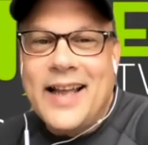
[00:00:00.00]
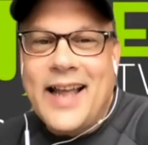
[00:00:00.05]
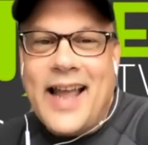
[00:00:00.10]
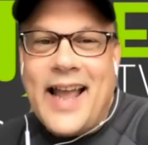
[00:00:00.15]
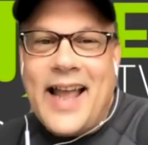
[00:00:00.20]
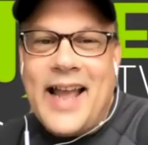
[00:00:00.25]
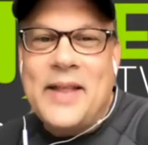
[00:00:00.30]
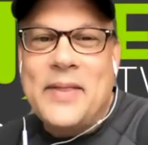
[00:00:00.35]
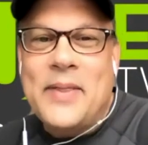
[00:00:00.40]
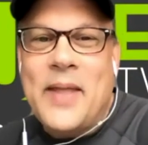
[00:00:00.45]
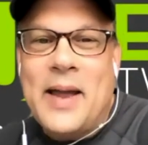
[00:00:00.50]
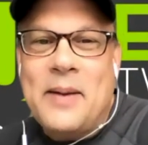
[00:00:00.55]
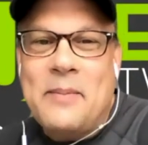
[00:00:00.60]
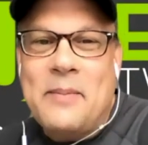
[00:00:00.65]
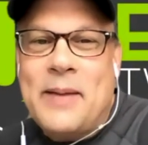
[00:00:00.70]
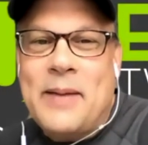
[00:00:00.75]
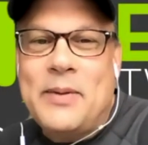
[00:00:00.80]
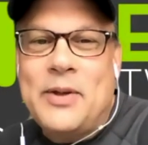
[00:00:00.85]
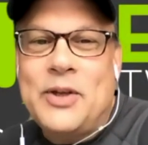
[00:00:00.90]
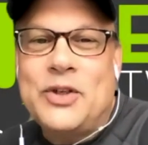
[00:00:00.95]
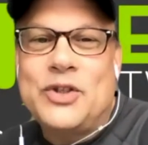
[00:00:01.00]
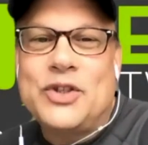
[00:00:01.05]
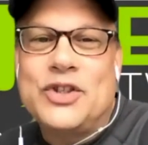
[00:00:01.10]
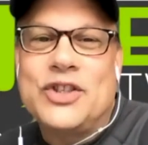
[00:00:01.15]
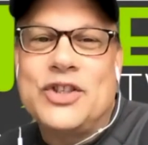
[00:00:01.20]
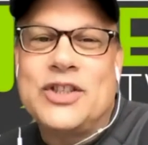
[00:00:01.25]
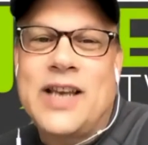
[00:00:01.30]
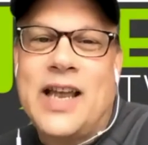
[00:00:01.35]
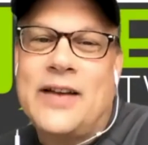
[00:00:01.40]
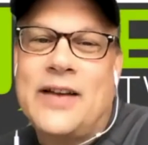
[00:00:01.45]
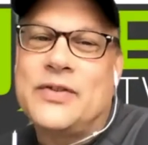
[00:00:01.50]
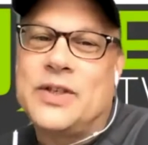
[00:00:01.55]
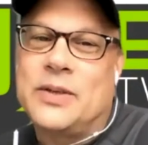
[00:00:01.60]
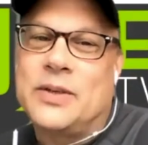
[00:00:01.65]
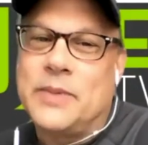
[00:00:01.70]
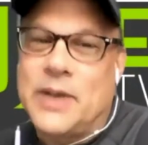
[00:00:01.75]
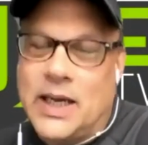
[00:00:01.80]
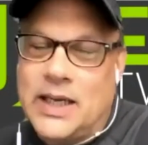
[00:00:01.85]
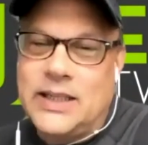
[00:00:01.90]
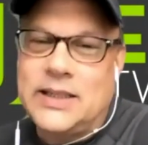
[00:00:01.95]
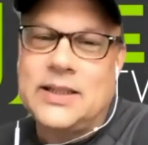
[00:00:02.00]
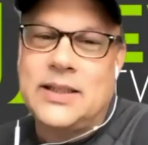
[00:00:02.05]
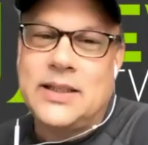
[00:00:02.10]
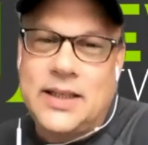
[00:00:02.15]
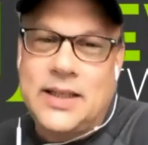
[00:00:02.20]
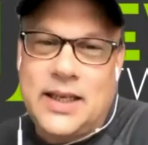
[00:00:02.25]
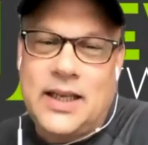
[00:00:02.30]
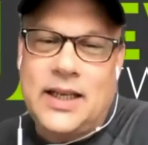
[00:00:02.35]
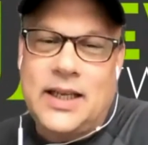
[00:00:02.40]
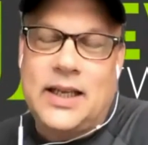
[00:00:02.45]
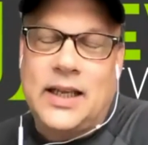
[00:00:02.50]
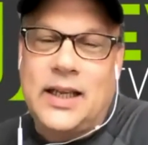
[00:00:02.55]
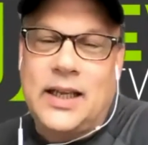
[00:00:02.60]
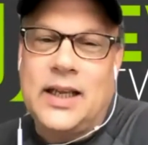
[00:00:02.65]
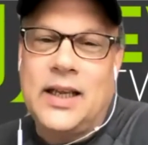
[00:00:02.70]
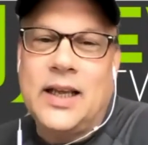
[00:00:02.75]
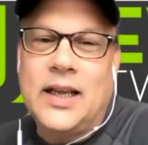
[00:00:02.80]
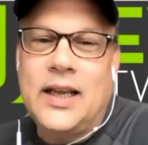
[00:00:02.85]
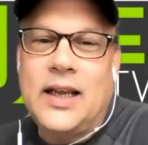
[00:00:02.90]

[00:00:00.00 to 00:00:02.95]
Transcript: and that maybe you should just have some nice tea